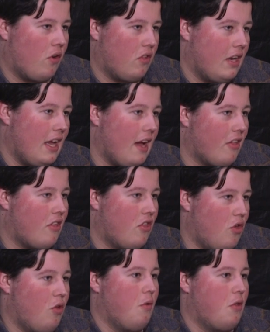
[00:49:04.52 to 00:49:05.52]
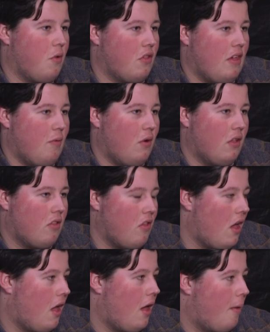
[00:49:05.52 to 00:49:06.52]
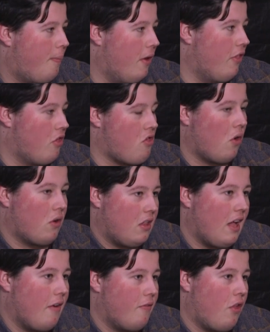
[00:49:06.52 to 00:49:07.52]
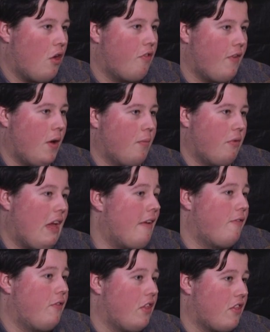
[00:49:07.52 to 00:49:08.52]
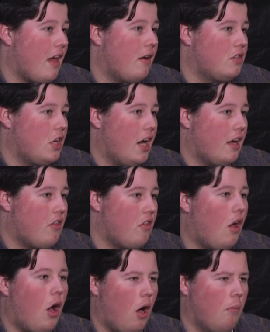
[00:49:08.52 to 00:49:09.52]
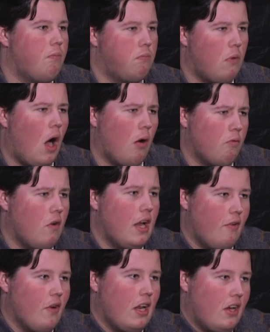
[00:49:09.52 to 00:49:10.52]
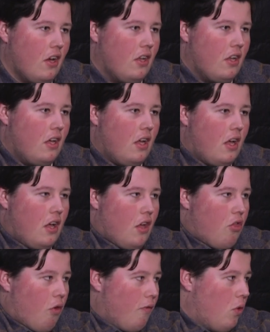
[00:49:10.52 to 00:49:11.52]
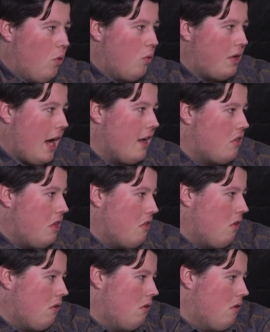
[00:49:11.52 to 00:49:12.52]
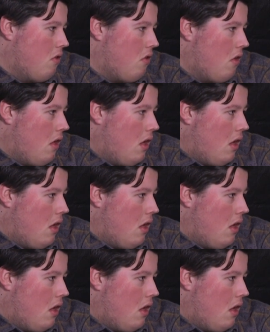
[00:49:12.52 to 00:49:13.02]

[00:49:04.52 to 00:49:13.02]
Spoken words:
songs, and he has to choose which ones he wants. But the songs in those films, even for the soundtracks, are really really good. Sort of all catchy songs.